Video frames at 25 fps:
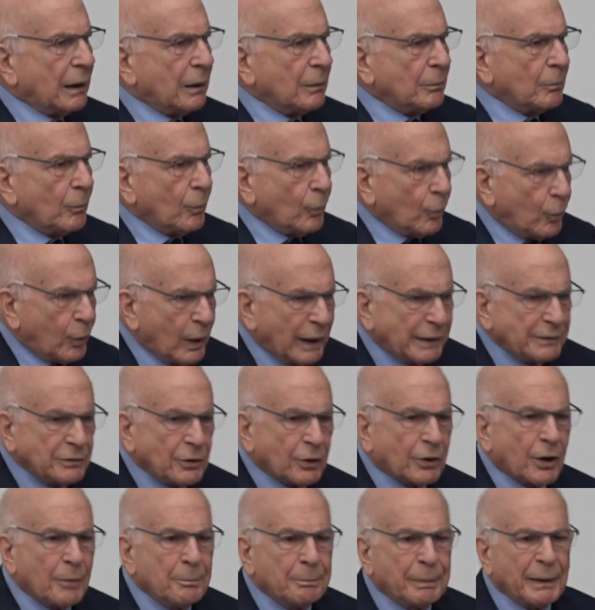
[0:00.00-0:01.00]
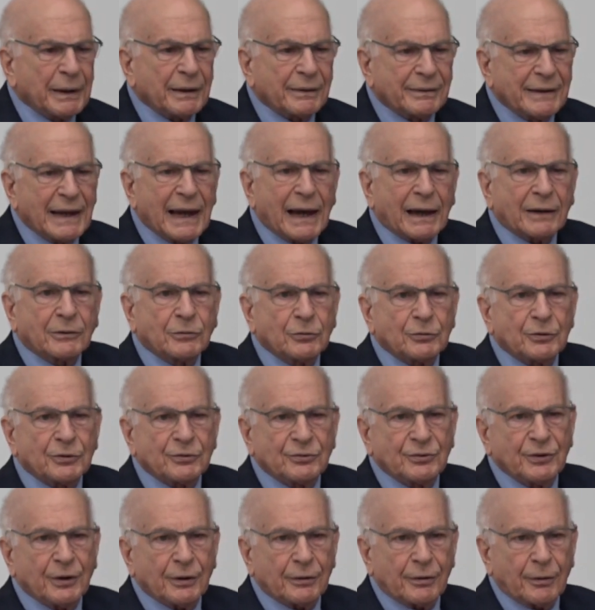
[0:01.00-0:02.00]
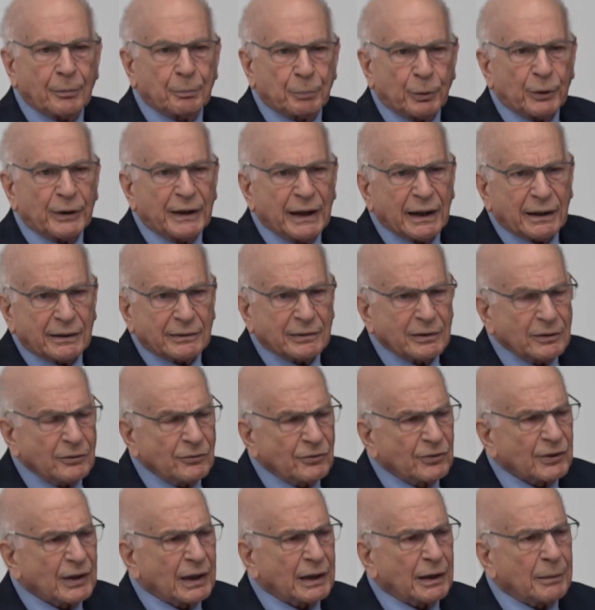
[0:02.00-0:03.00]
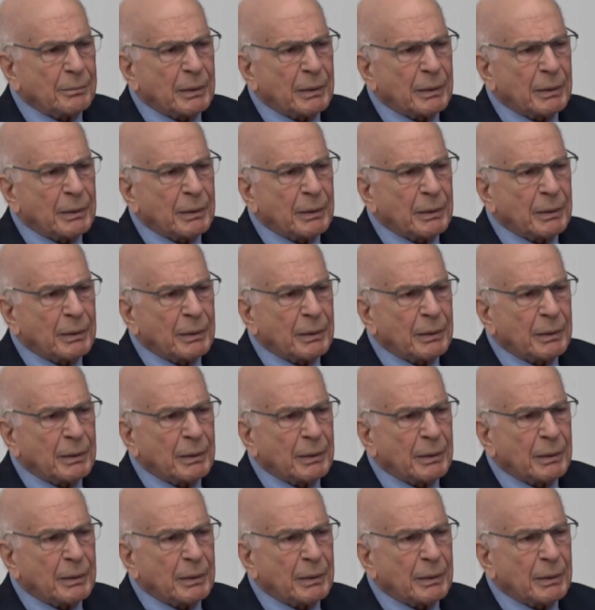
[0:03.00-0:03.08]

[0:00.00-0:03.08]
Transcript: Uh, when you compare the accuracy of the predictions,